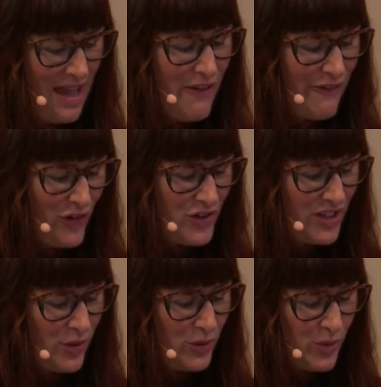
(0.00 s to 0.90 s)
First,
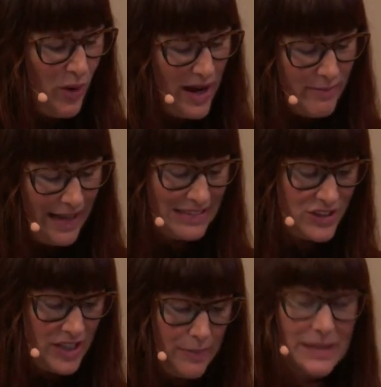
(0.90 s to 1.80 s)
an older white man
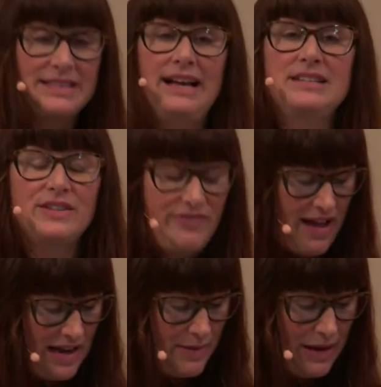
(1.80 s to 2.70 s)
stood up and
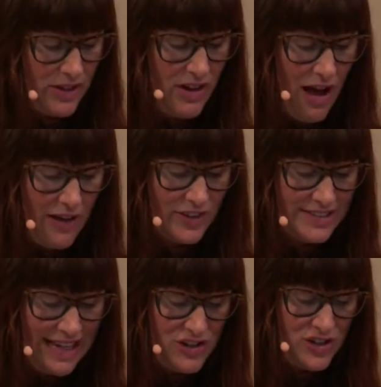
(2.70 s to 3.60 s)
testified about a
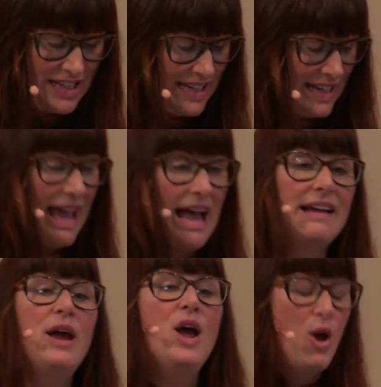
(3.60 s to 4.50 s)
conversation he'd
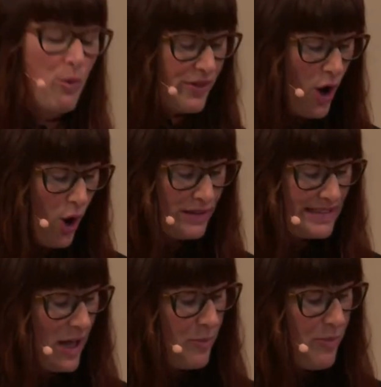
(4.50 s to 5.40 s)
had with the
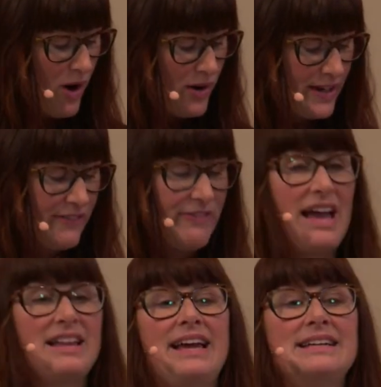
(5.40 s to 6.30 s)
hotel parking
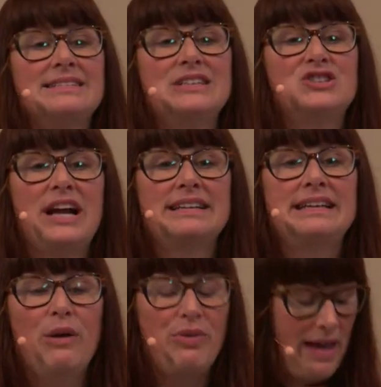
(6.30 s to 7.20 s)
valet as he checked
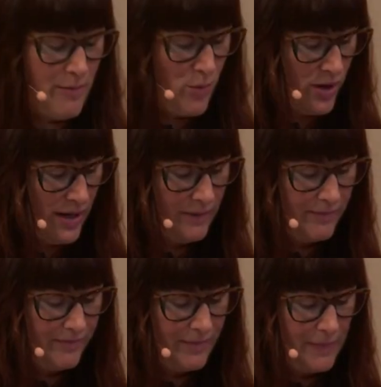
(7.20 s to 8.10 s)
out that morning.
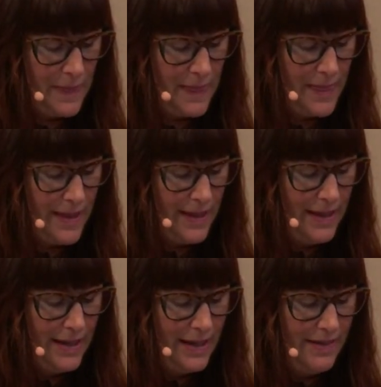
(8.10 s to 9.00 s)

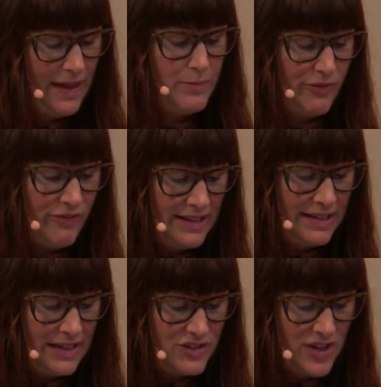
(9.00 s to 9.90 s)
They had
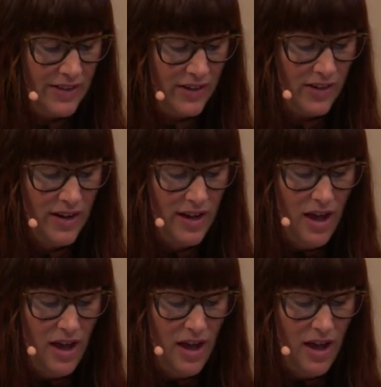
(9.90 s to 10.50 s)
befriended each other